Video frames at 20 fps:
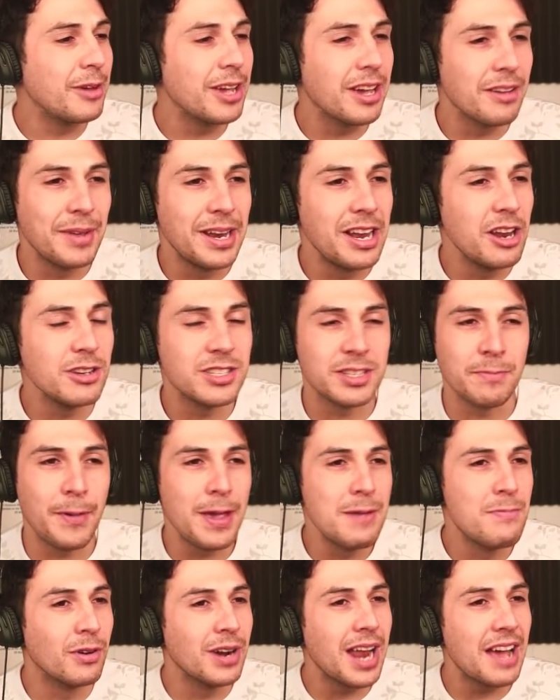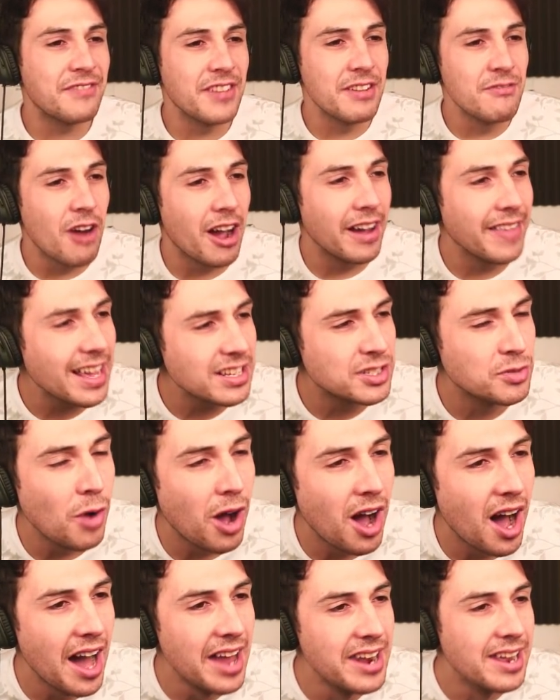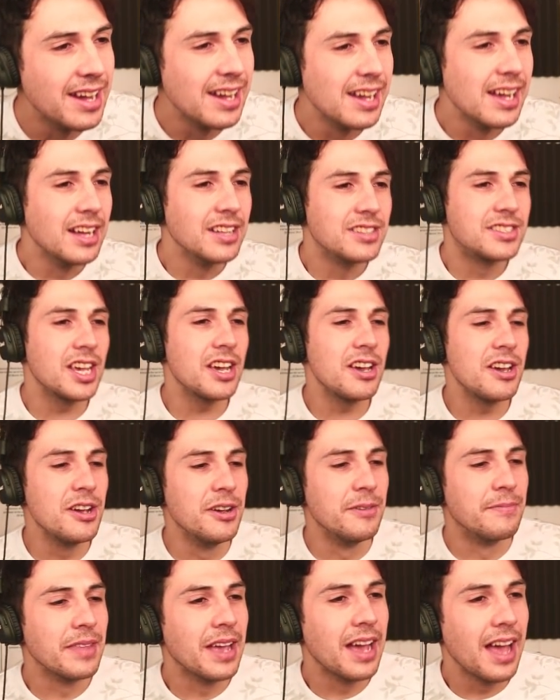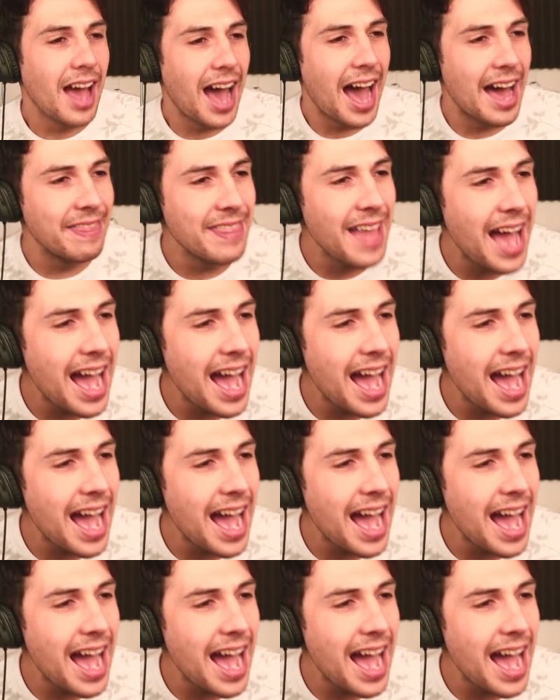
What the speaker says: we're going to be losing people left and right. That's 1, 2, and